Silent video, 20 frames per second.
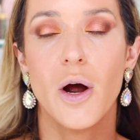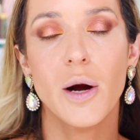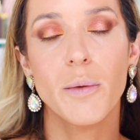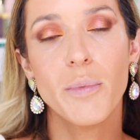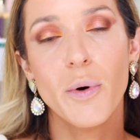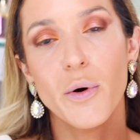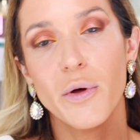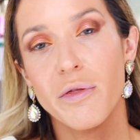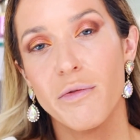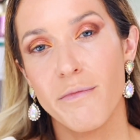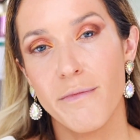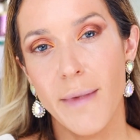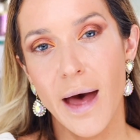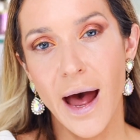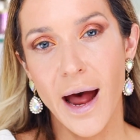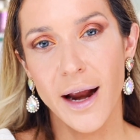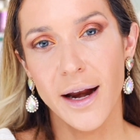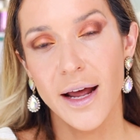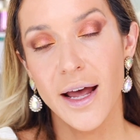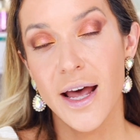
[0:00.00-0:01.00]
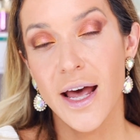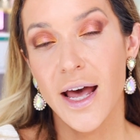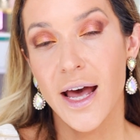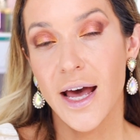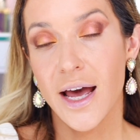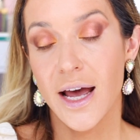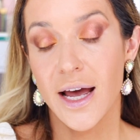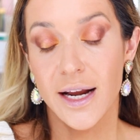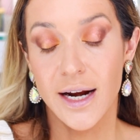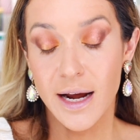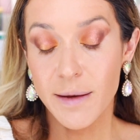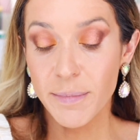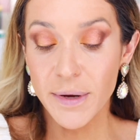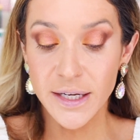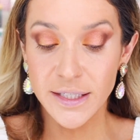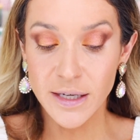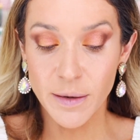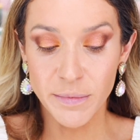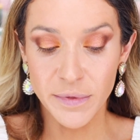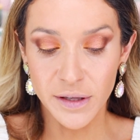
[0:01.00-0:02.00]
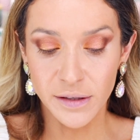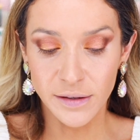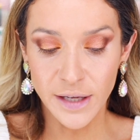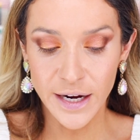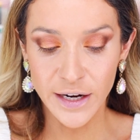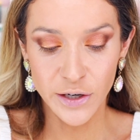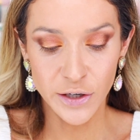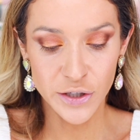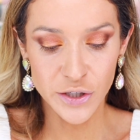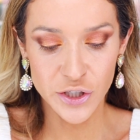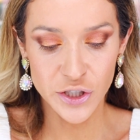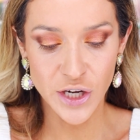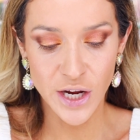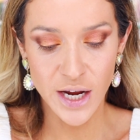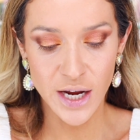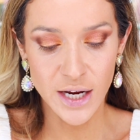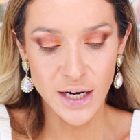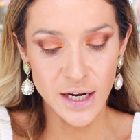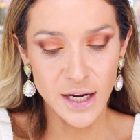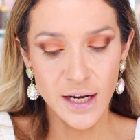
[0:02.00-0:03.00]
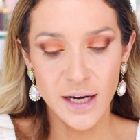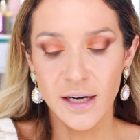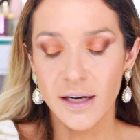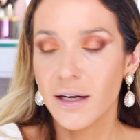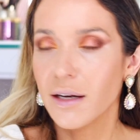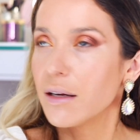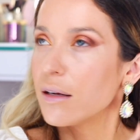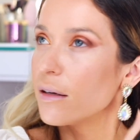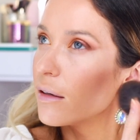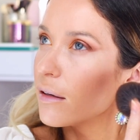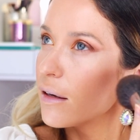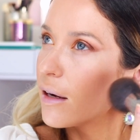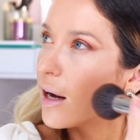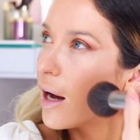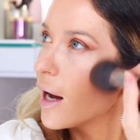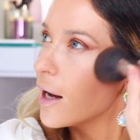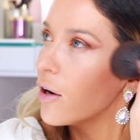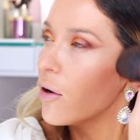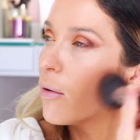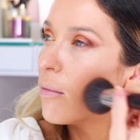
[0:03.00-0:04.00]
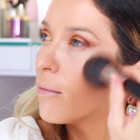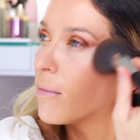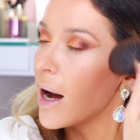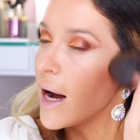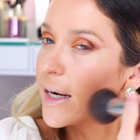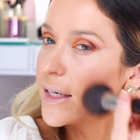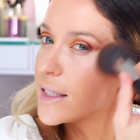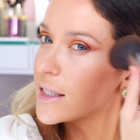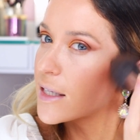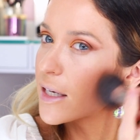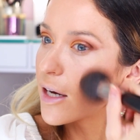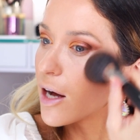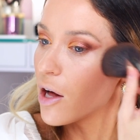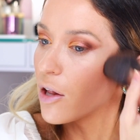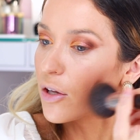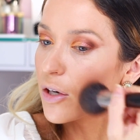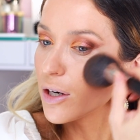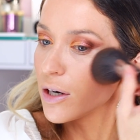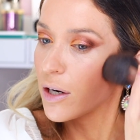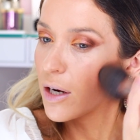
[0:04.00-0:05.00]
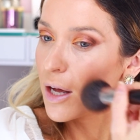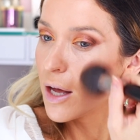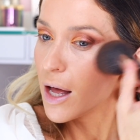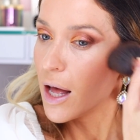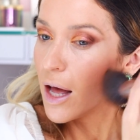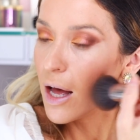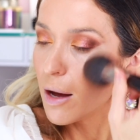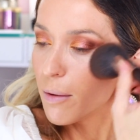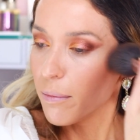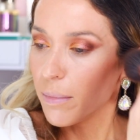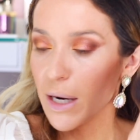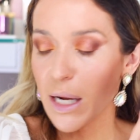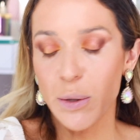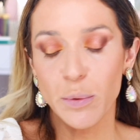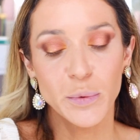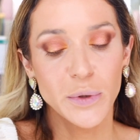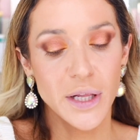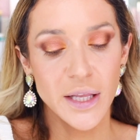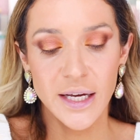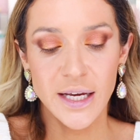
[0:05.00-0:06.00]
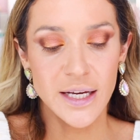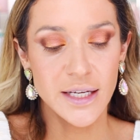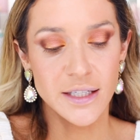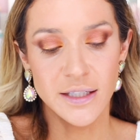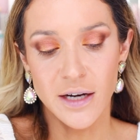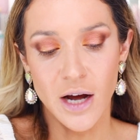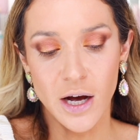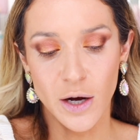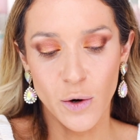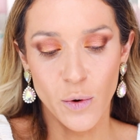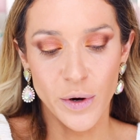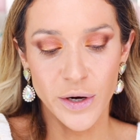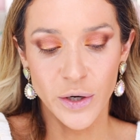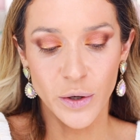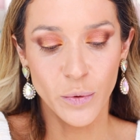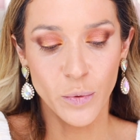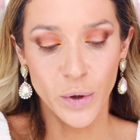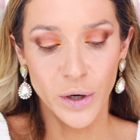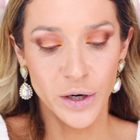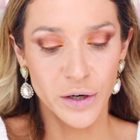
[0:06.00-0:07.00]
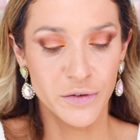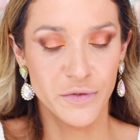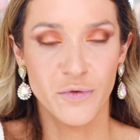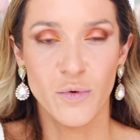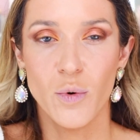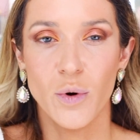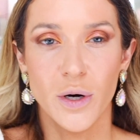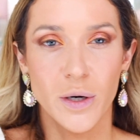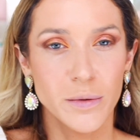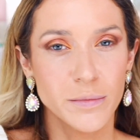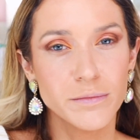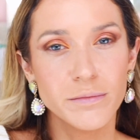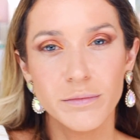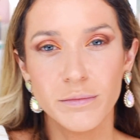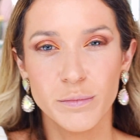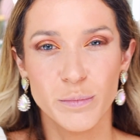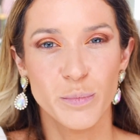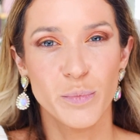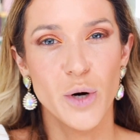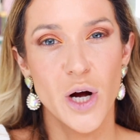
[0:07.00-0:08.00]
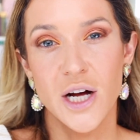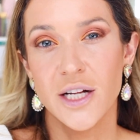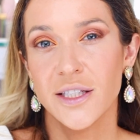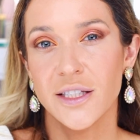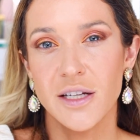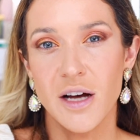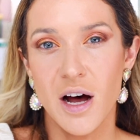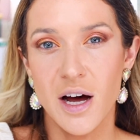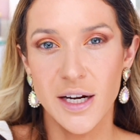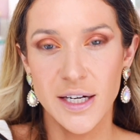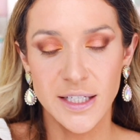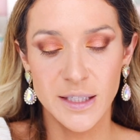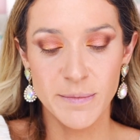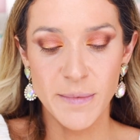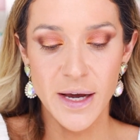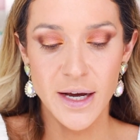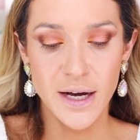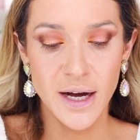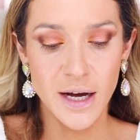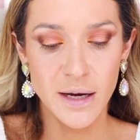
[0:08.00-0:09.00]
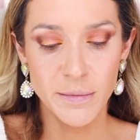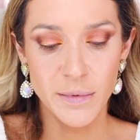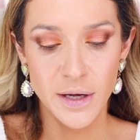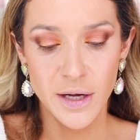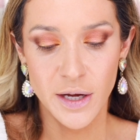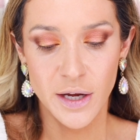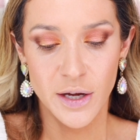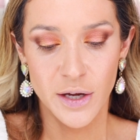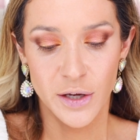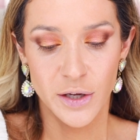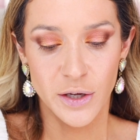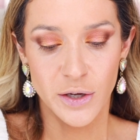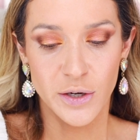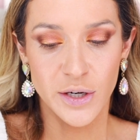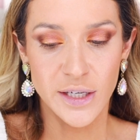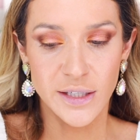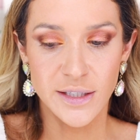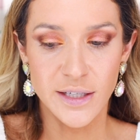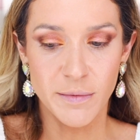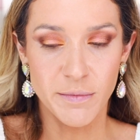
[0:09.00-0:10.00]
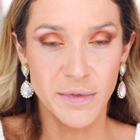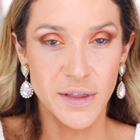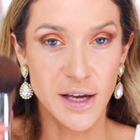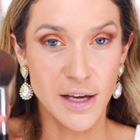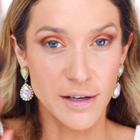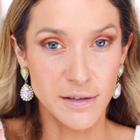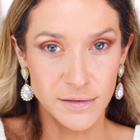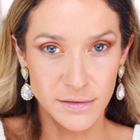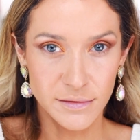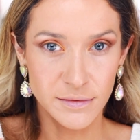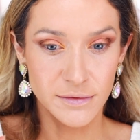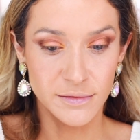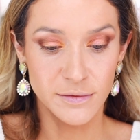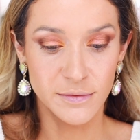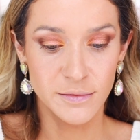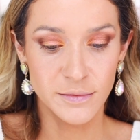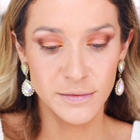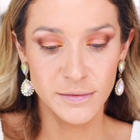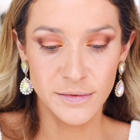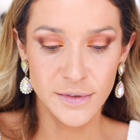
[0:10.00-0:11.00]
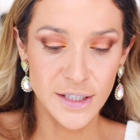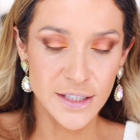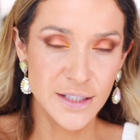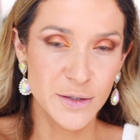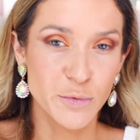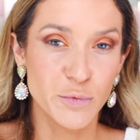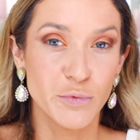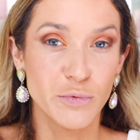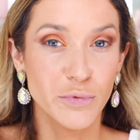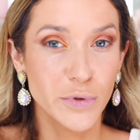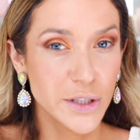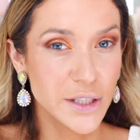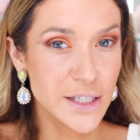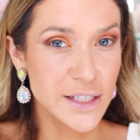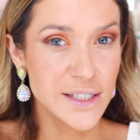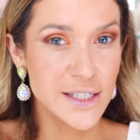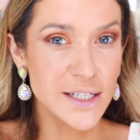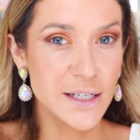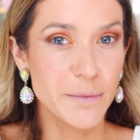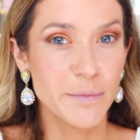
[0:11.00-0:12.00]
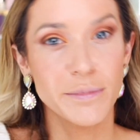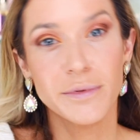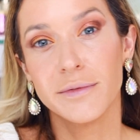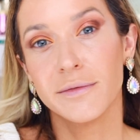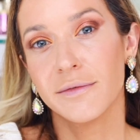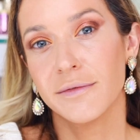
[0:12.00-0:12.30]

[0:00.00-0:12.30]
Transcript: are both matte. And I picked up the lighter shade. I don't mind the color, but it really is not going to work for bronze goddess makeup. You need something that's really deep,